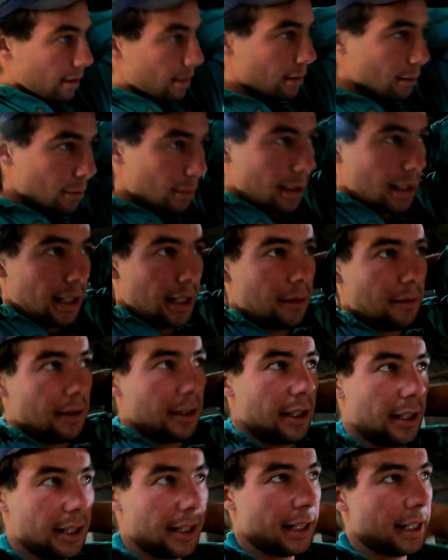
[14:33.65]
Just been having
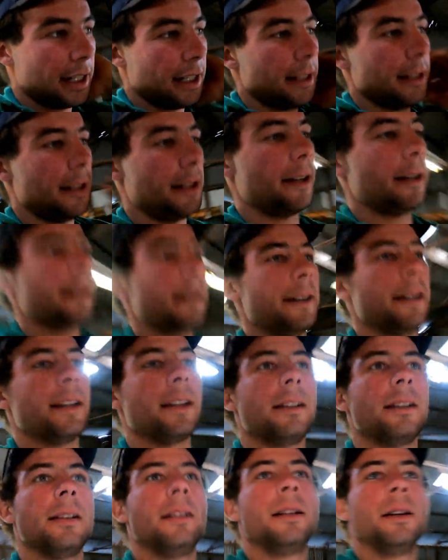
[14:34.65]
a yarn and uh,
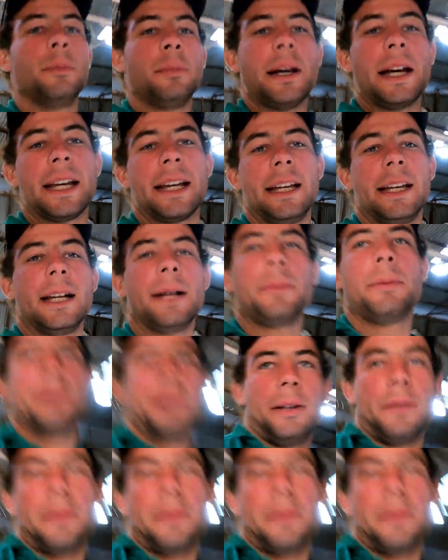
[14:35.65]
packing up and